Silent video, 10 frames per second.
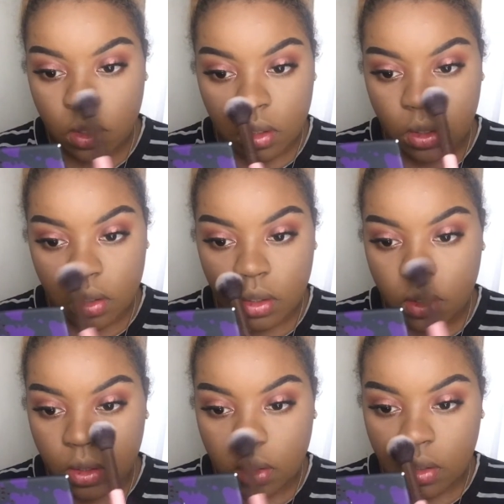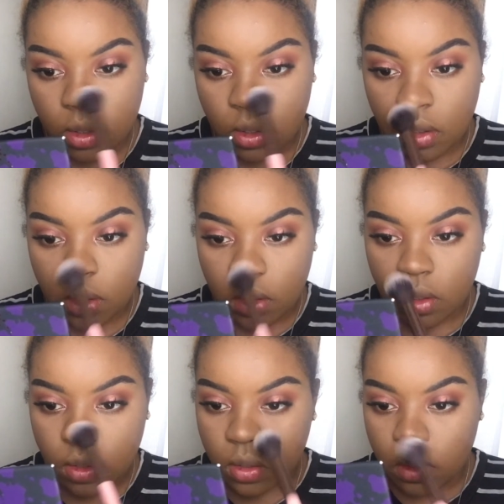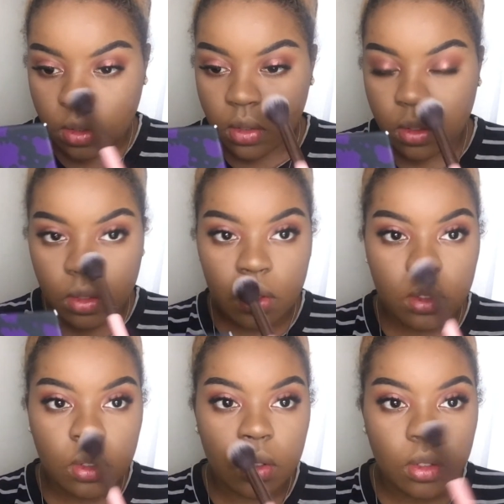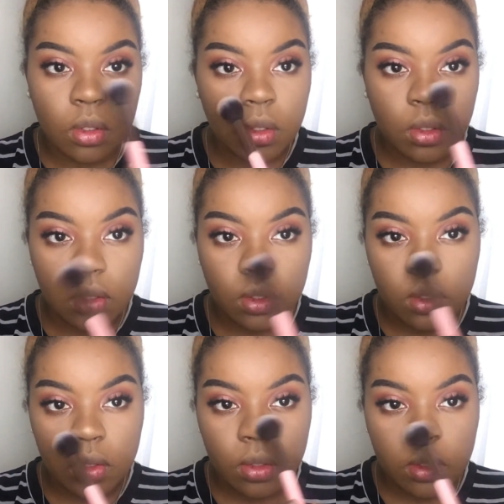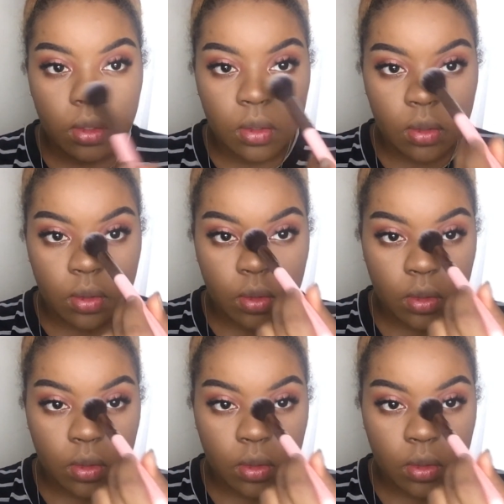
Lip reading: my nose, my forehead, my cupid's bow, all the usual areas.